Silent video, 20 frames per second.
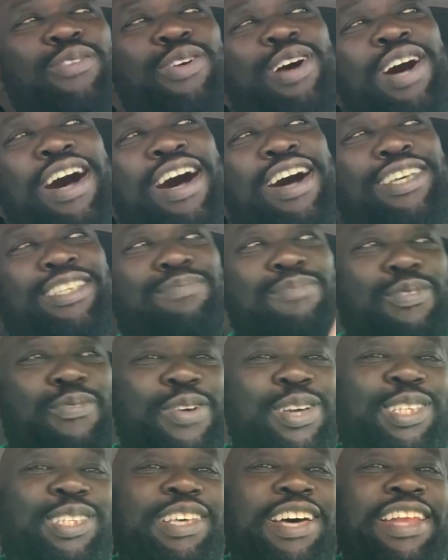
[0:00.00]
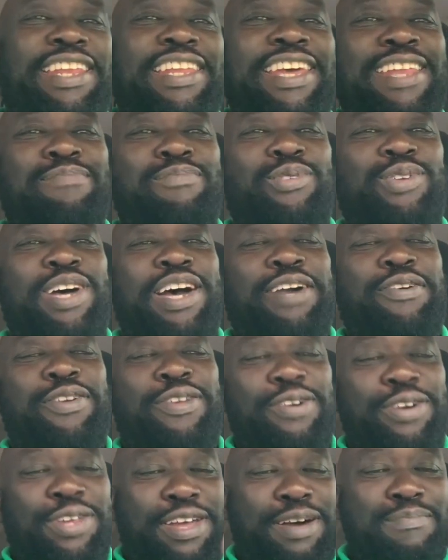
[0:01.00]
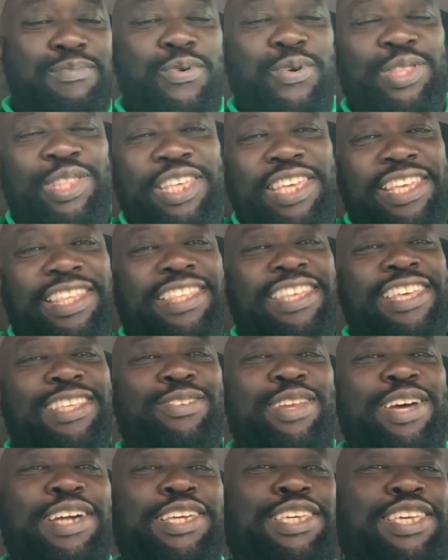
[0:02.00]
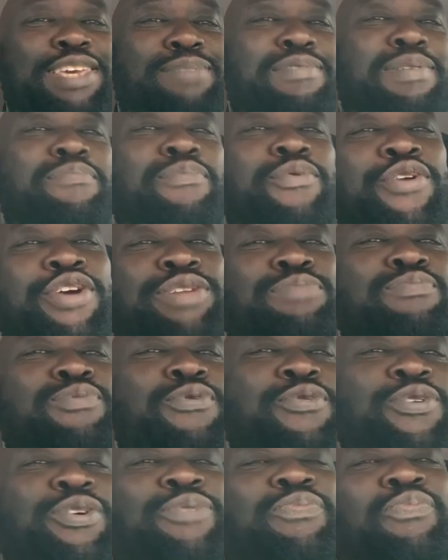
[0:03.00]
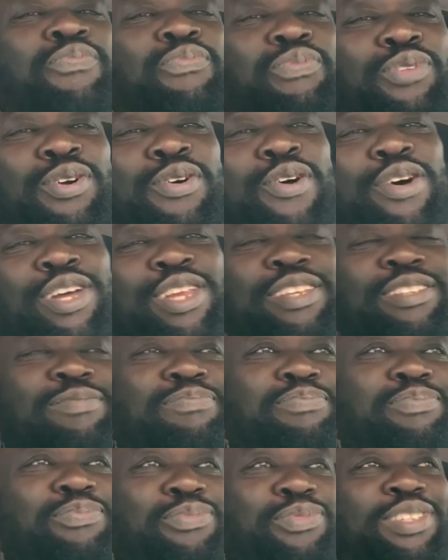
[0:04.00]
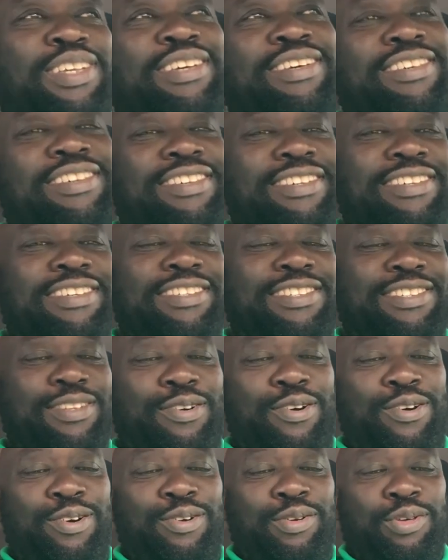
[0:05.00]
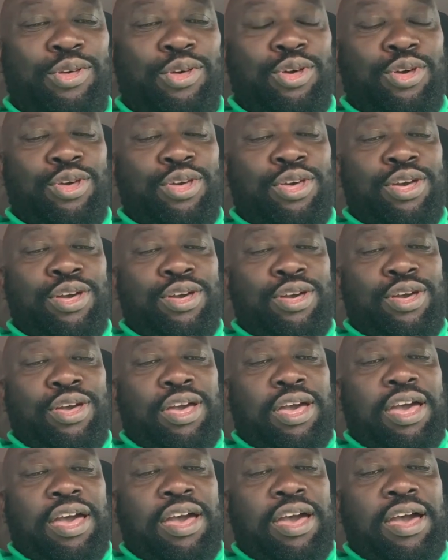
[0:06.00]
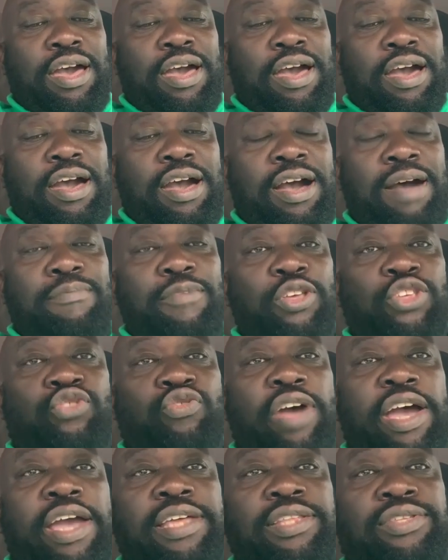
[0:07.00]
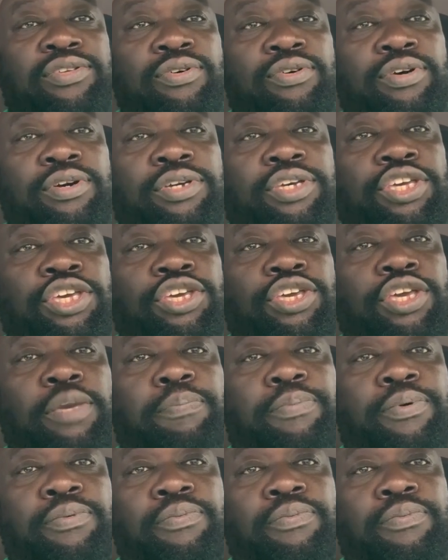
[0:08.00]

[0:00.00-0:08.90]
who asks me a question, then would I go down in a more detail and keep my brain more going. So I'm just trying to keep